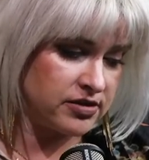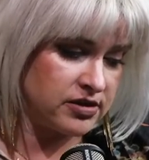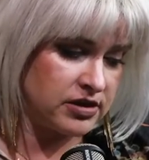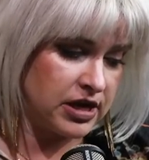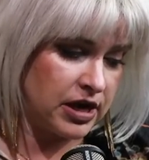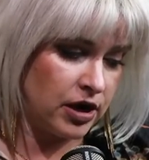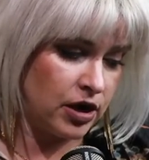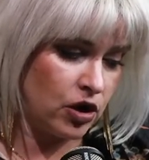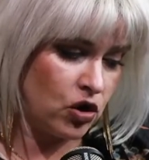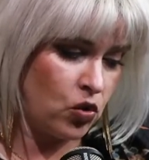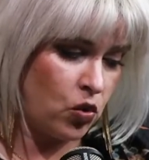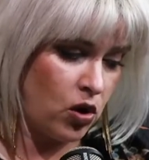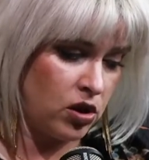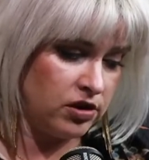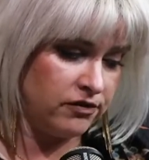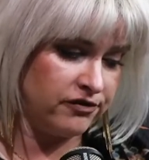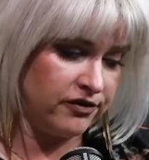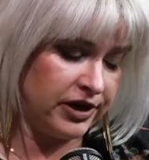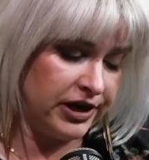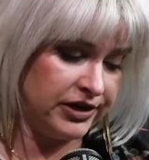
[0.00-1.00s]
they are
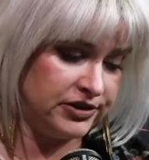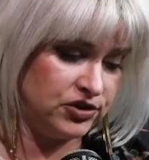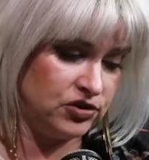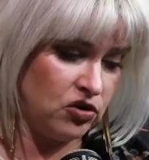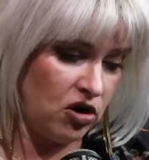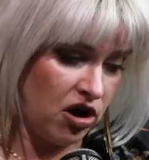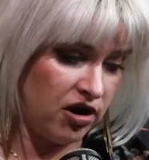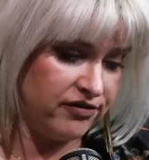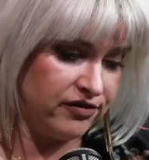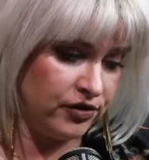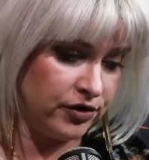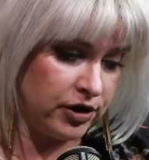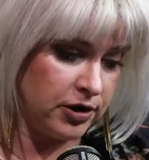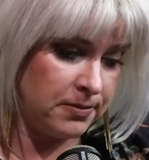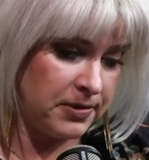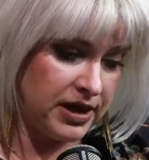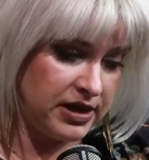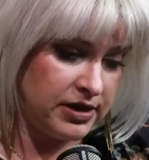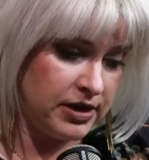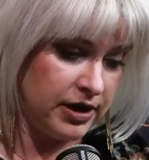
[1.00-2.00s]
qualified to offer an
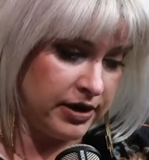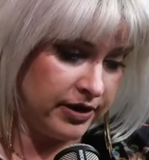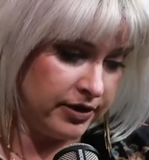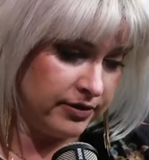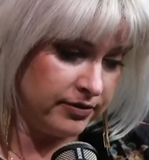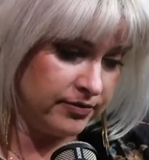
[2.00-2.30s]
opinion.